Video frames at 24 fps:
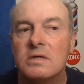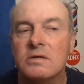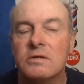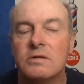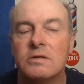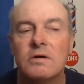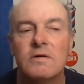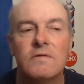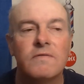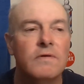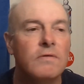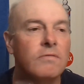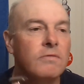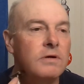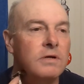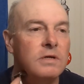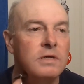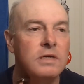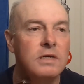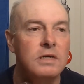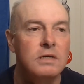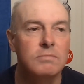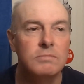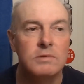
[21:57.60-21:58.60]
don't know if I
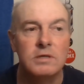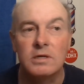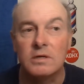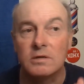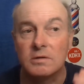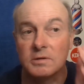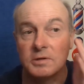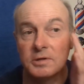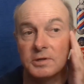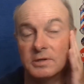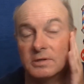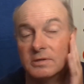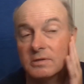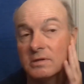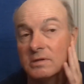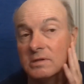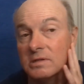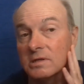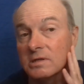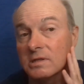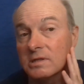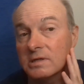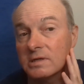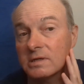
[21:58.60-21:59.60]
want to keep gilding the
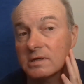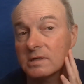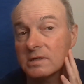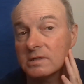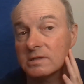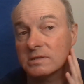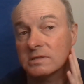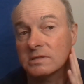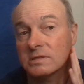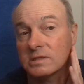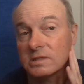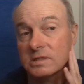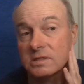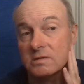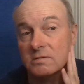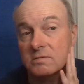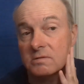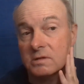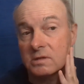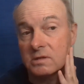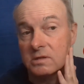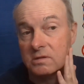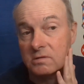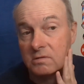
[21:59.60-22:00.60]
lily because it's
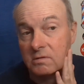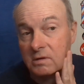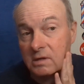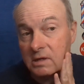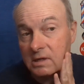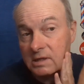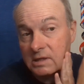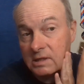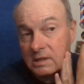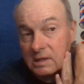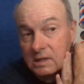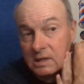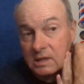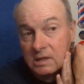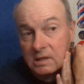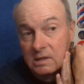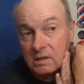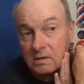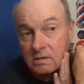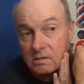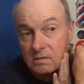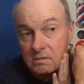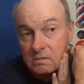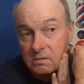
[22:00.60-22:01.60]
so good right
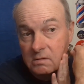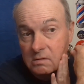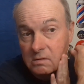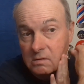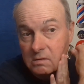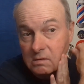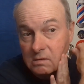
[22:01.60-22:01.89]
now.